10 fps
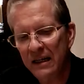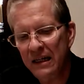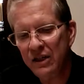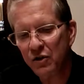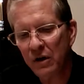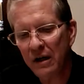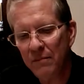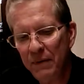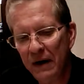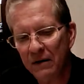Nichiren
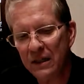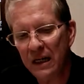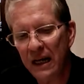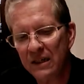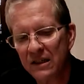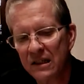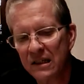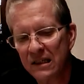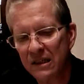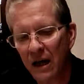compares it
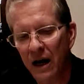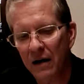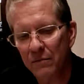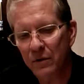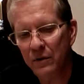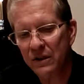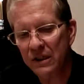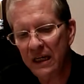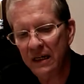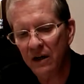as the uh, moon
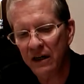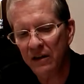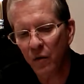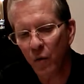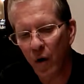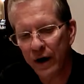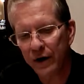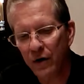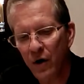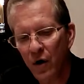seen in the
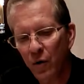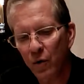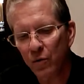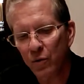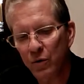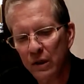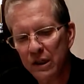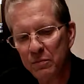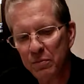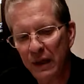water or
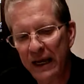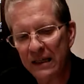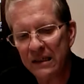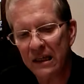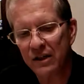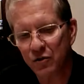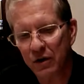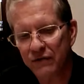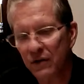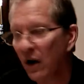rootless plants that
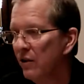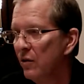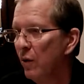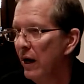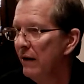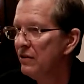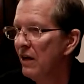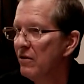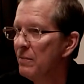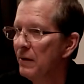drift on the waves.
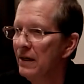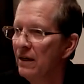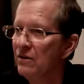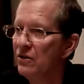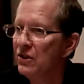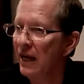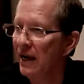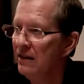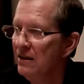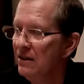Everybody
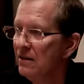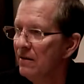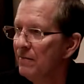understands?